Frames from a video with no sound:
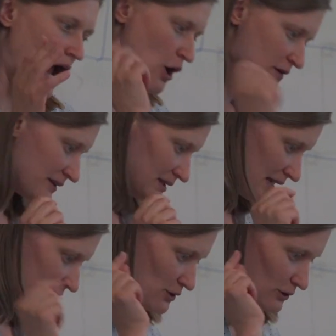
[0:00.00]
However,
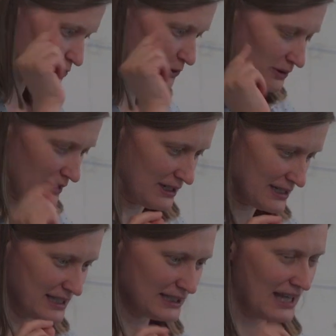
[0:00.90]
there is also a,
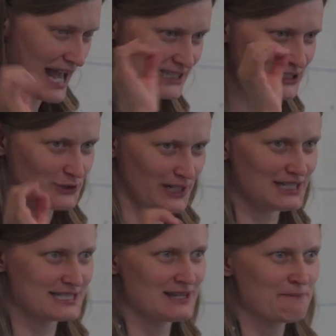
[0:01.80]
a little
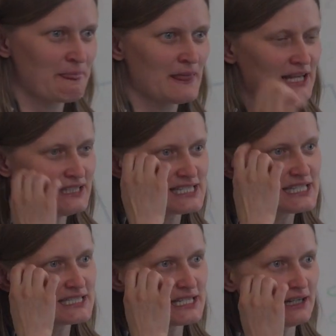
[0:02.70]
asterisk this
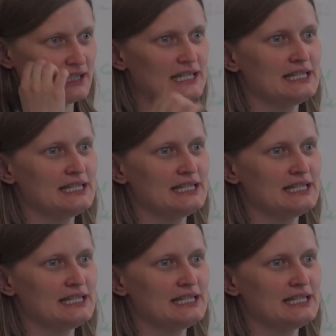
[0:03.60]
is, uh,